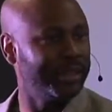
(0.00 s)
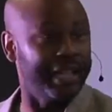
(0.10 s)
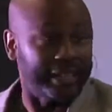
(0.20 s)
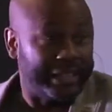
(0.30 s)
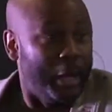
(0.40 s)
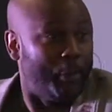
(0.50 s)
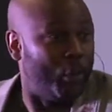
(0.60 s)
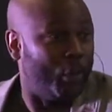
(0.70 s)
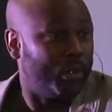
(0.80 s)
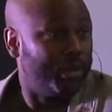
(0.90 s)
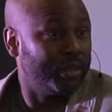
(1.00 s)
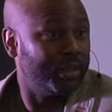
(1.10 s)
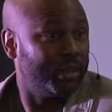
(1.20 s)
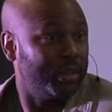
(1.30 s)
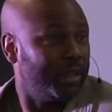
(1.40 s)
It's simple.
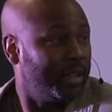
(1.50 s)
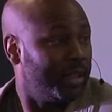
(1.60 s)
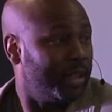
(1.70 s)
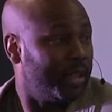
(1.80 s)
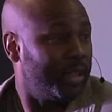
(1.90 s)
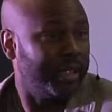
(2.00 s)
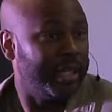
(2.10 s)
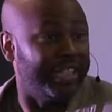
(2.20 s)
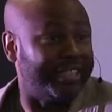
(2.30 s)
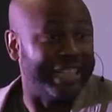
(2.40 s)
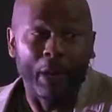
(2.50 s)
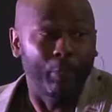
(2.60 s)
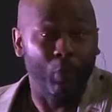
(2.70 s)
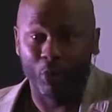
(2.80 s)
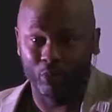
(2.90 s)
It's
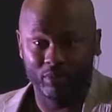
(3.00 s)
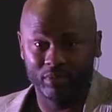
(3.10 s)
simple.